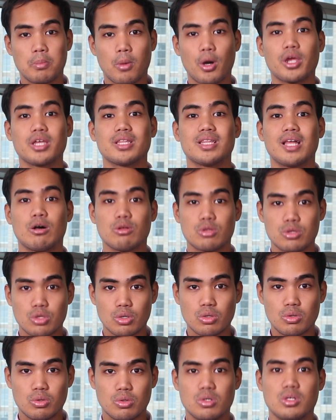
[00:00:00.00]
market
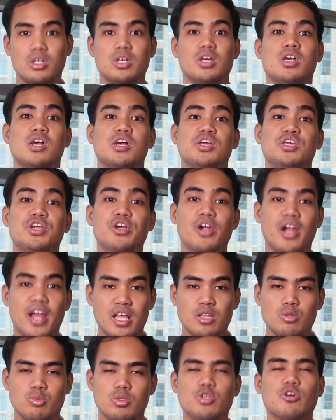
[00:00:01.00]
outlook,
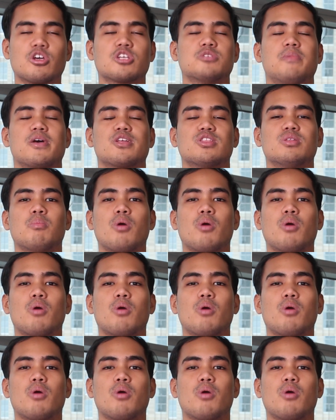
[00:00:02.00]
year-end, we do expect the